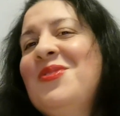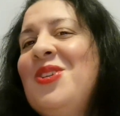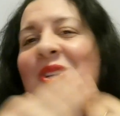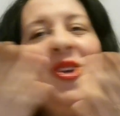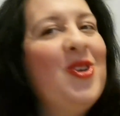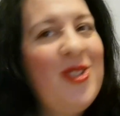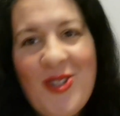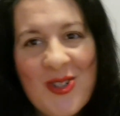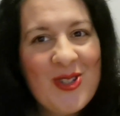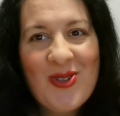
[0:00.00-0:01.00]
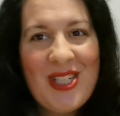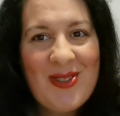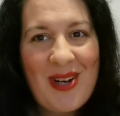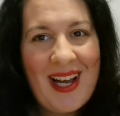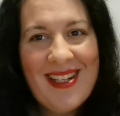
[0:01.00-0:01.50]
You choose which
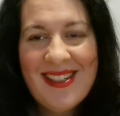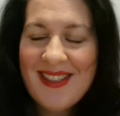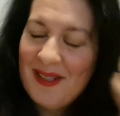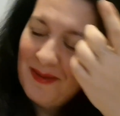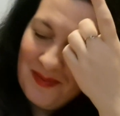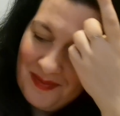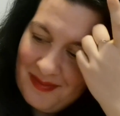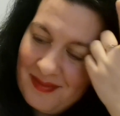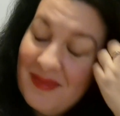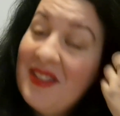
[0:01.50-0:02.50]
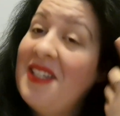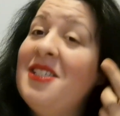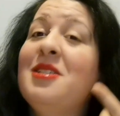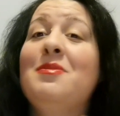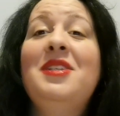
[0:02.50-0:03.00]
one. This
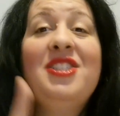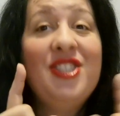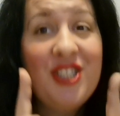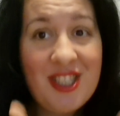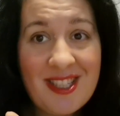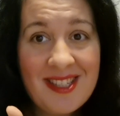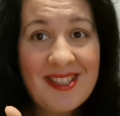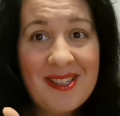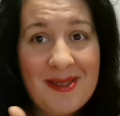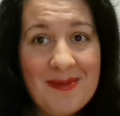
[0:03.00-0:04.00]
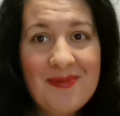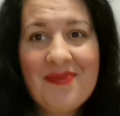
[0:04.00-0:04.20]
is mean Jesus.